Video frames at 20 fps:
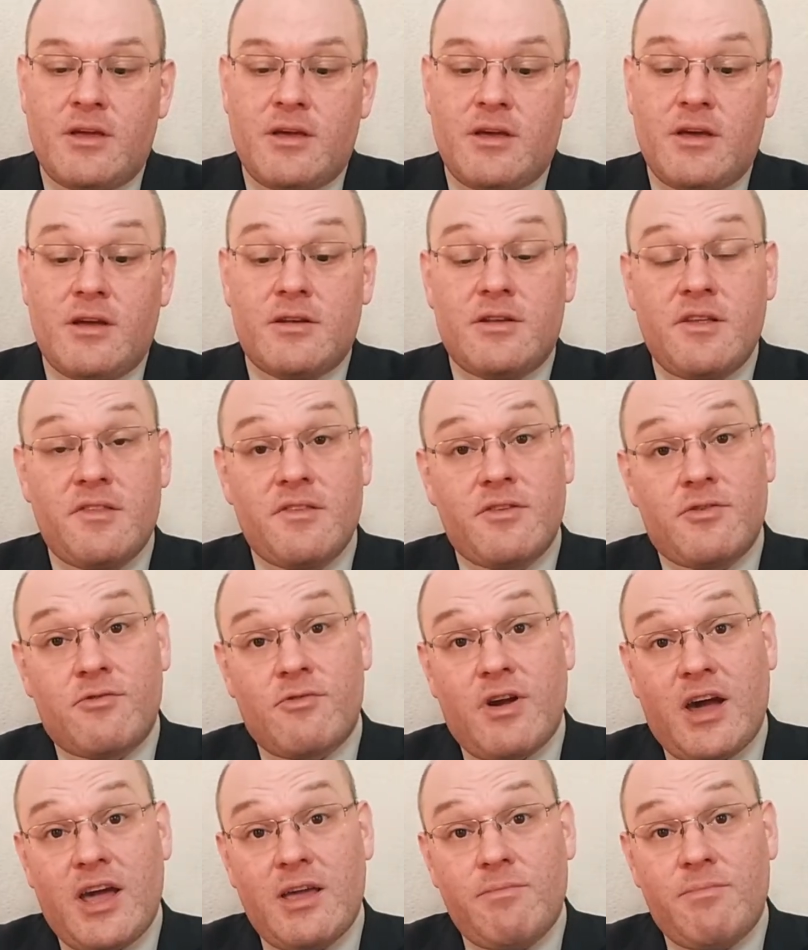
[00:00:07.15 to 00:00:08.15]

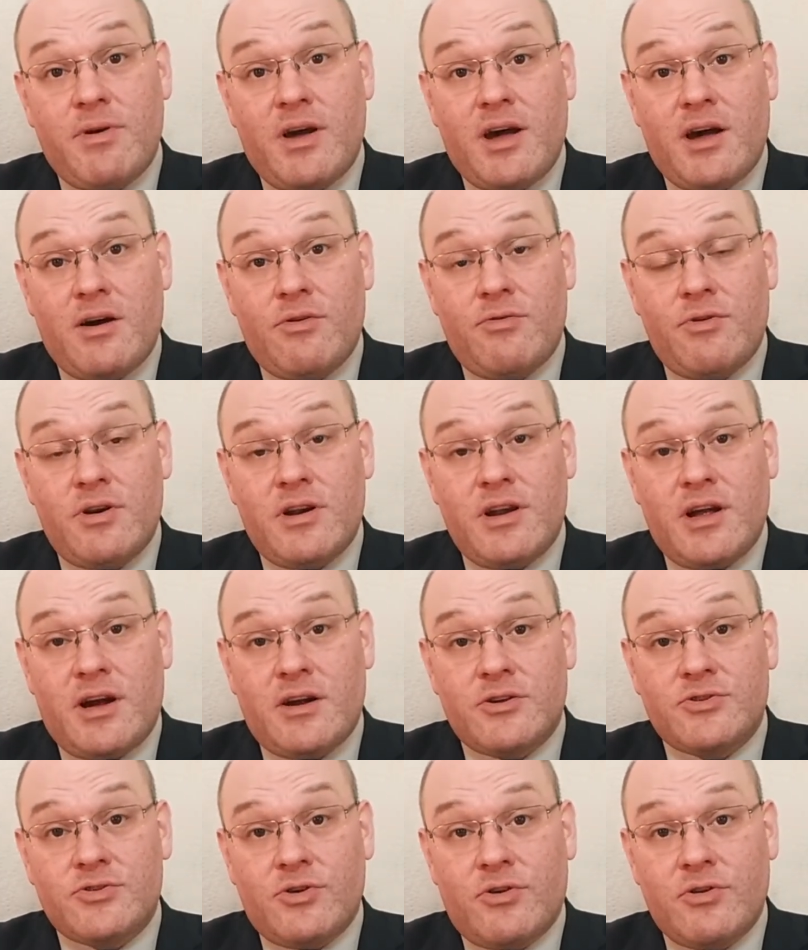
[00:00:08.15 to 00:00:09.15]
describe how
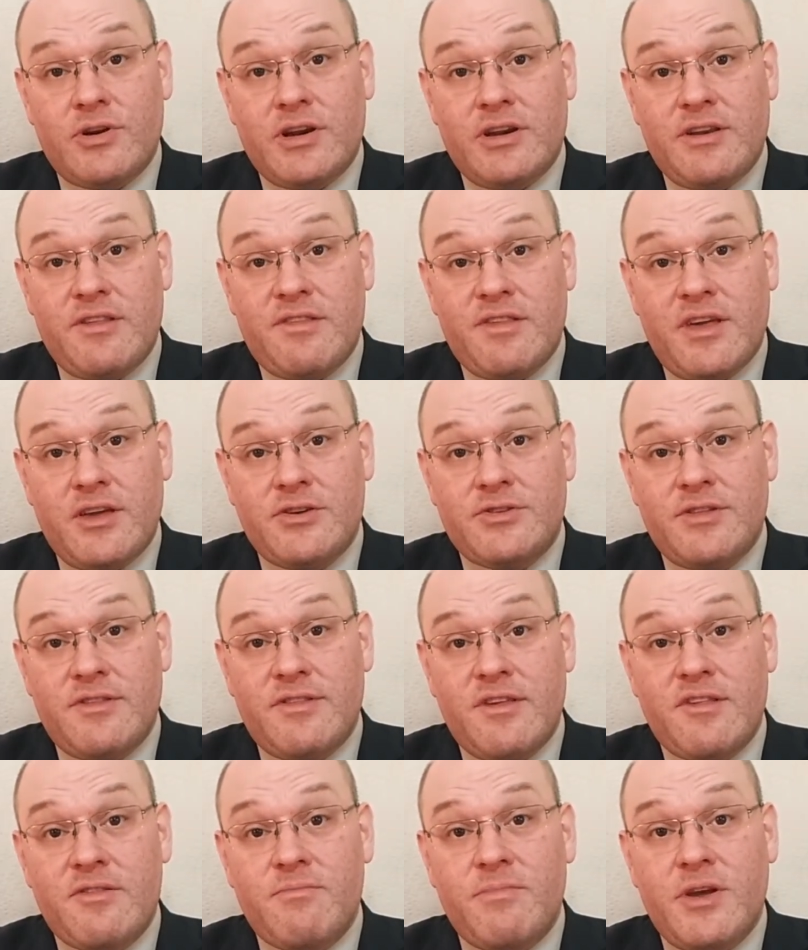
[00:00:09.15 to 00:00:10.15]
large
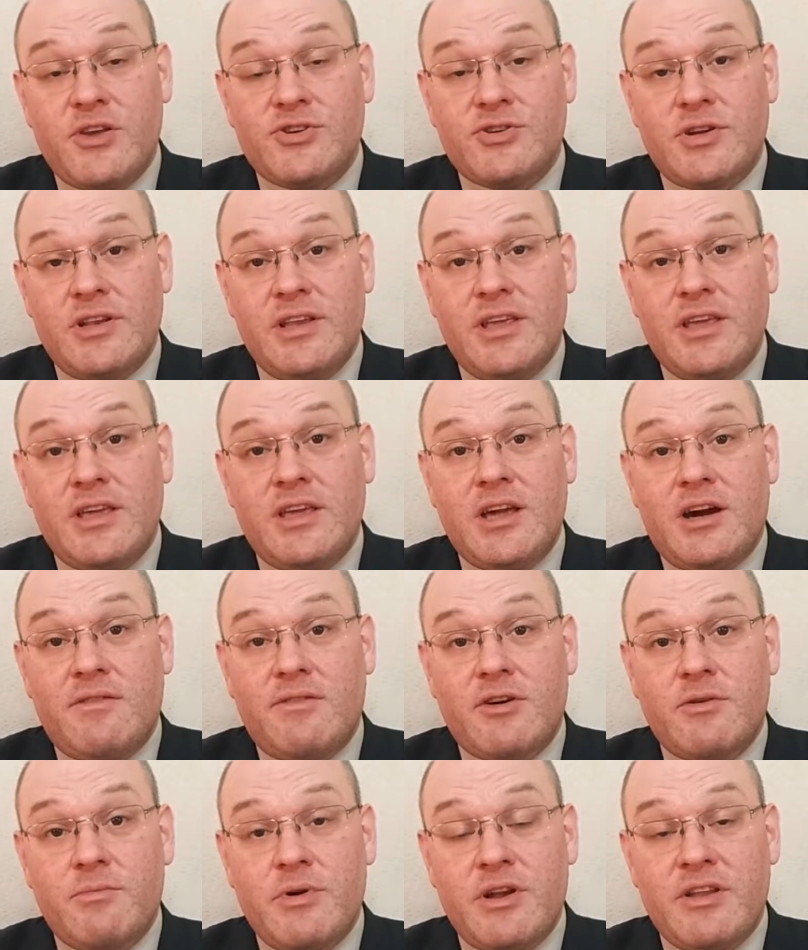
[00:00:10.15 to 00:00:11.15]
organizations, especially
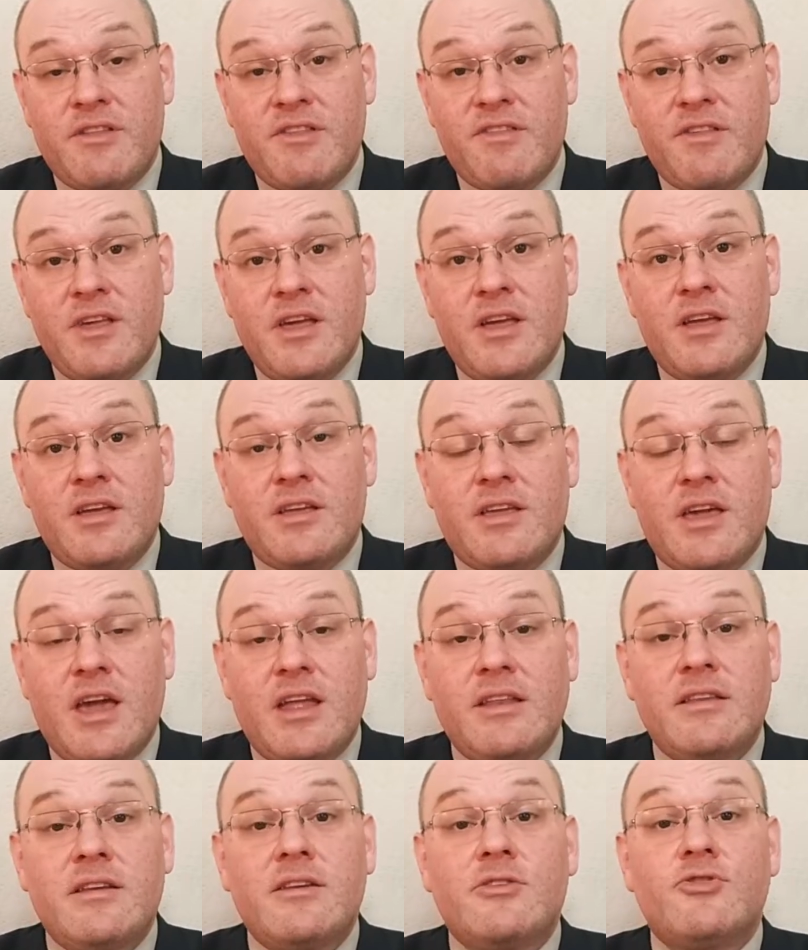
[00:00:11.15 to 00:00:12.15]
governments,
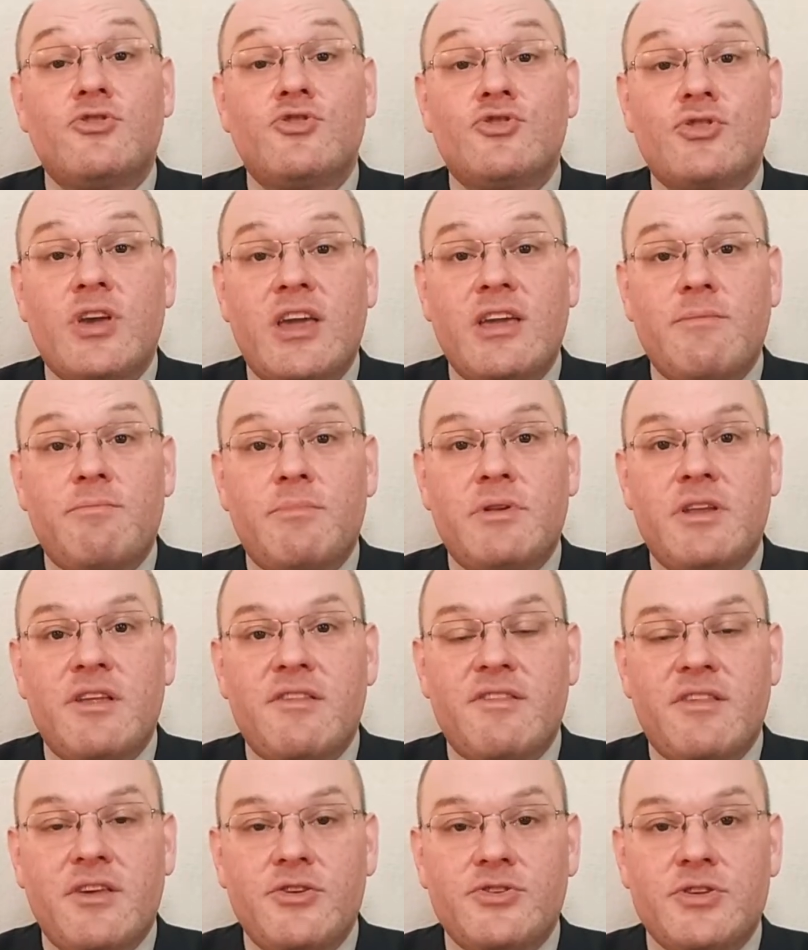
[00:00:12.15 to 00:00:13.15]
can shape
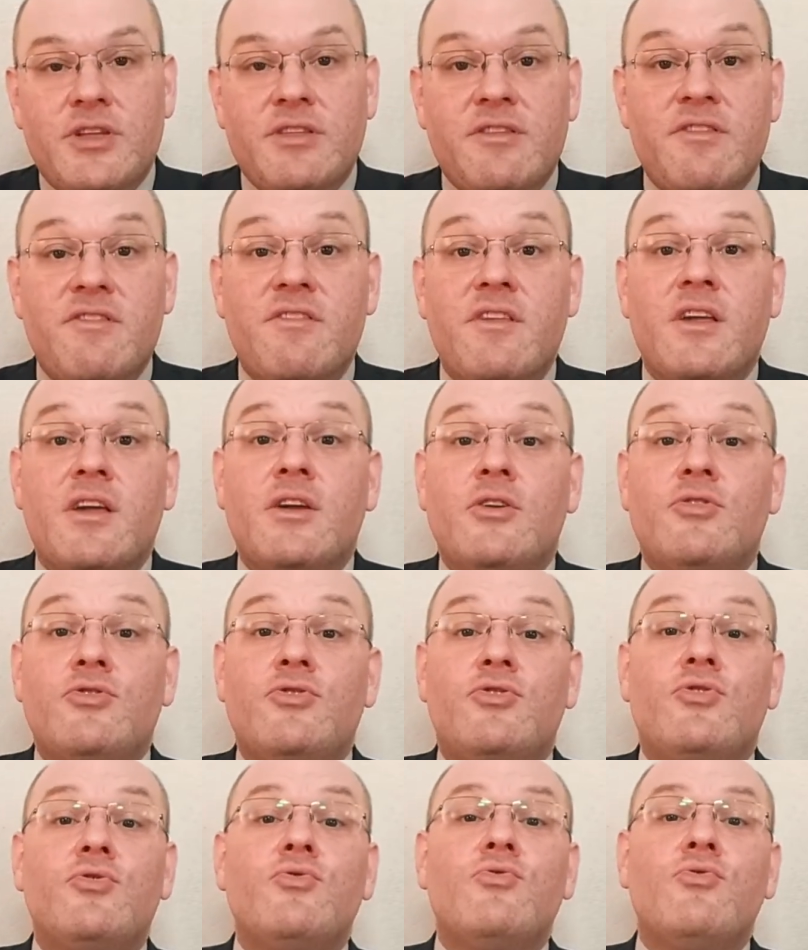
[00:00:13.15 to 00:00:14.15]
decisions
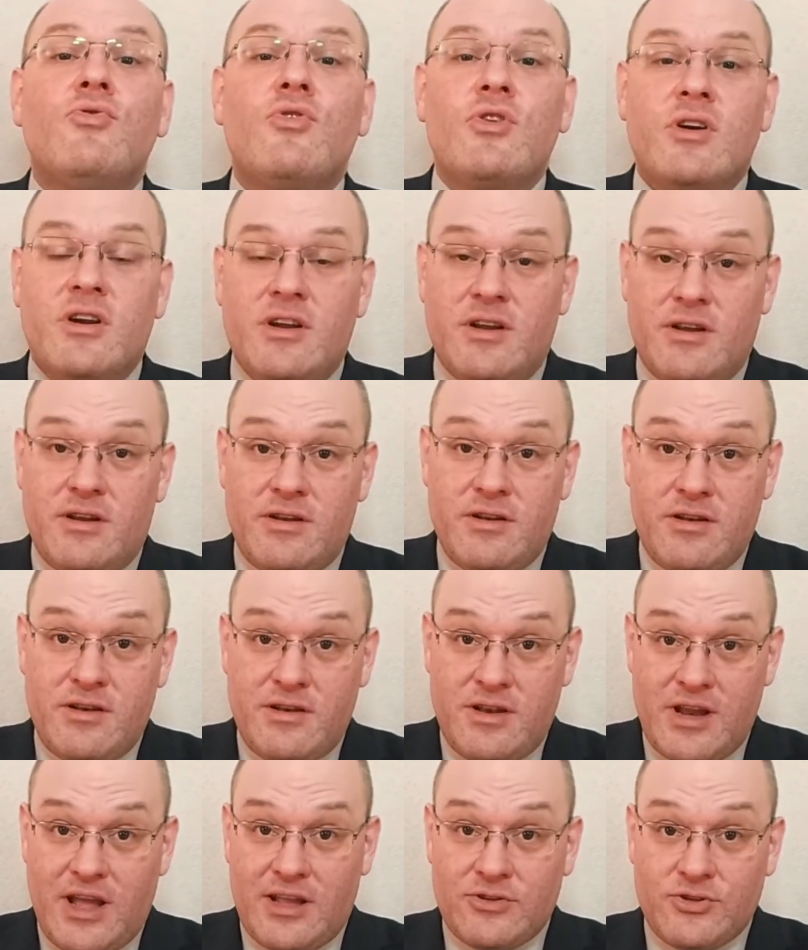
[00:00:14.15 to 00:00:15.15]
to
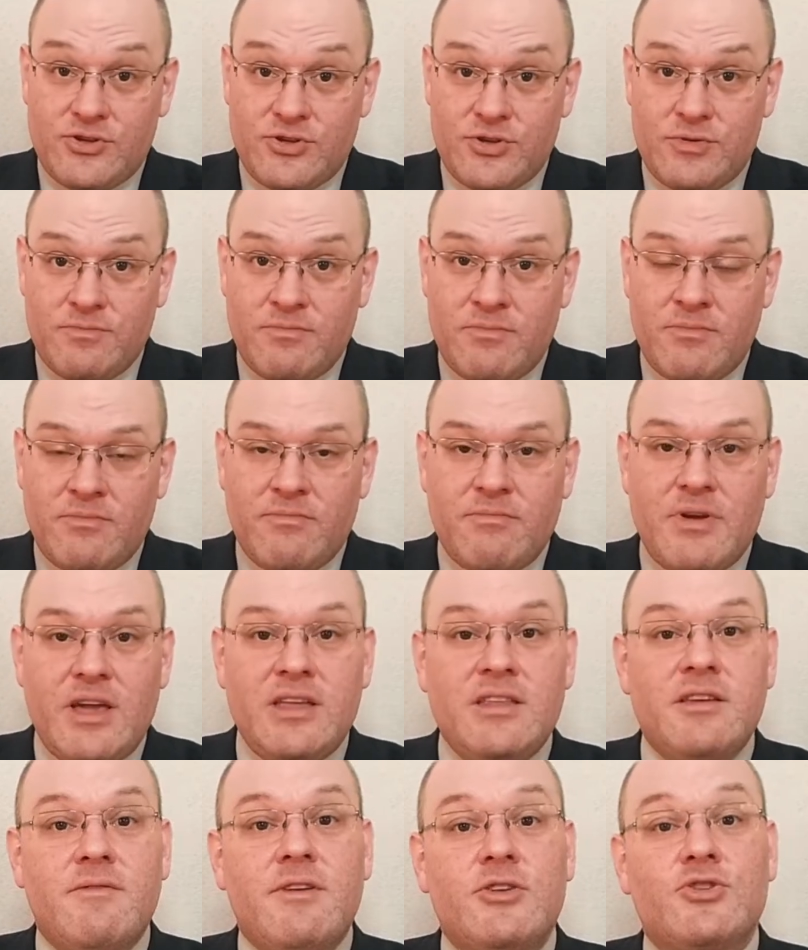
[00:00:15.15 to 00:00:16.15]
nudge
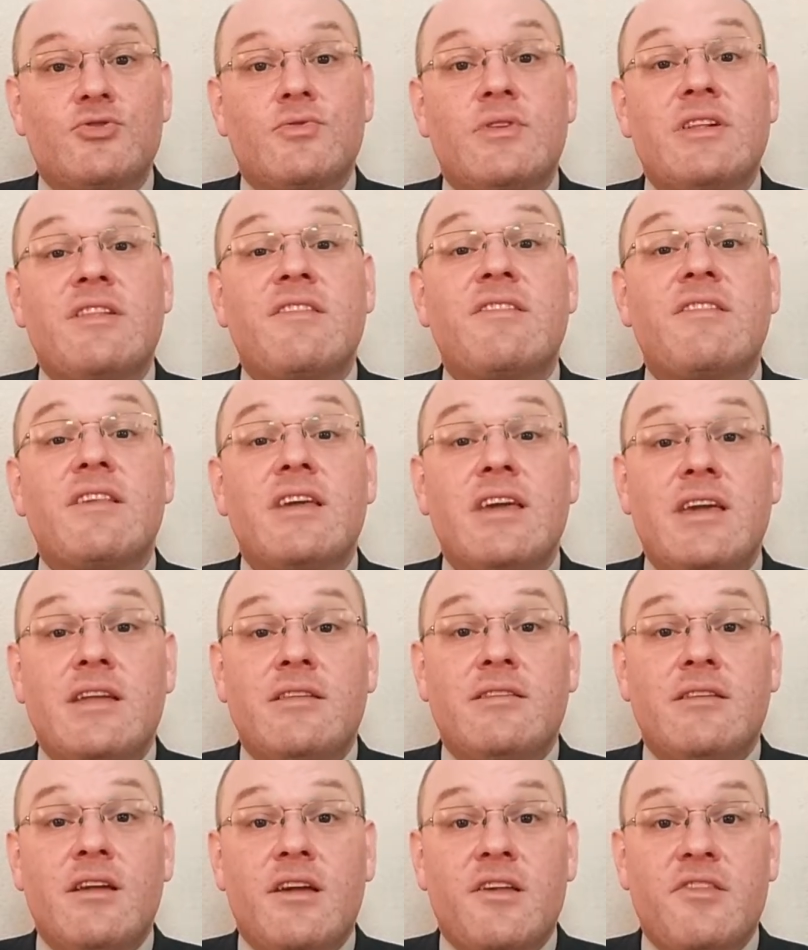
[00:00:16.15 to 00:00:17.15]
individuals
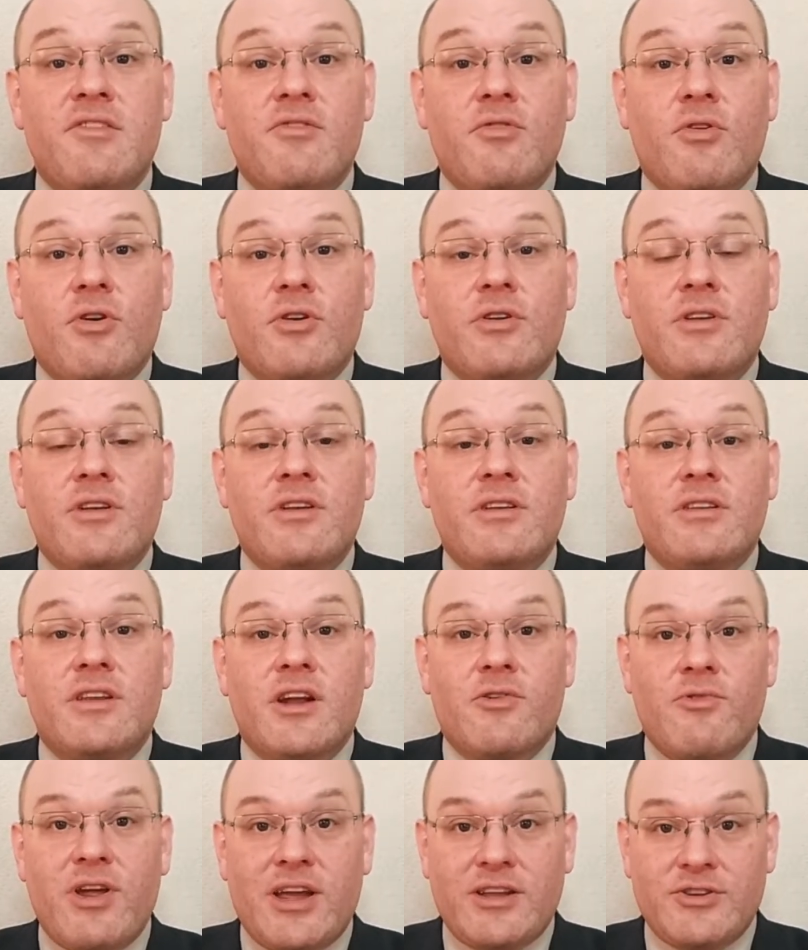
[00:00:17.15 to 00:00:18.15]
in a certain
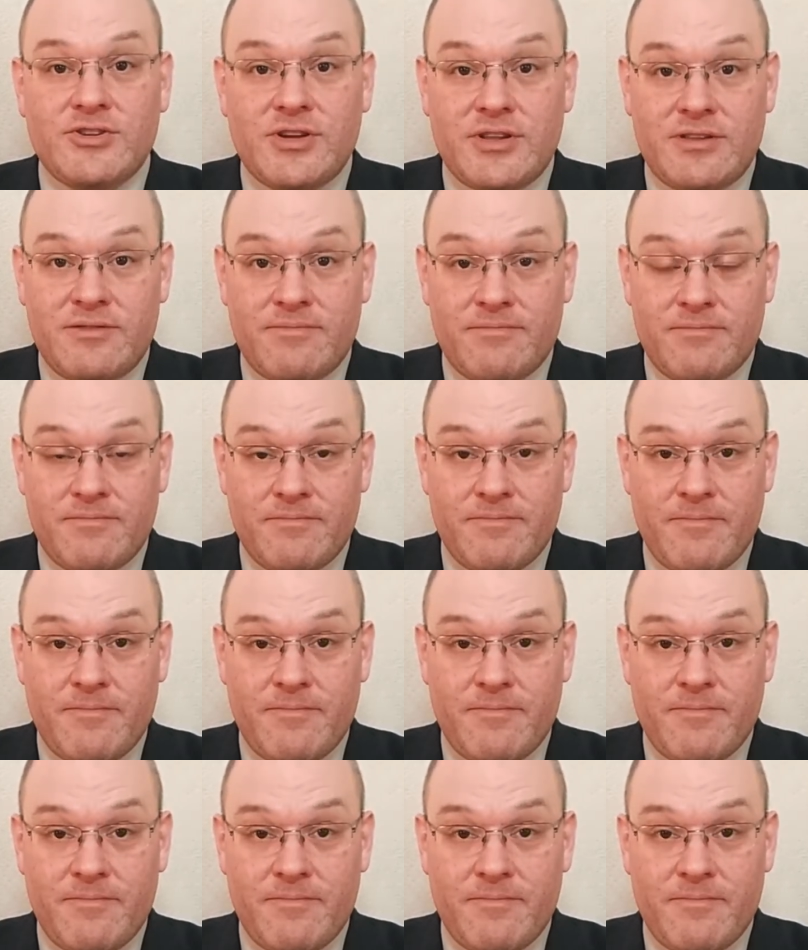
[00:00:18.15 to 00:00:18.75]
direction.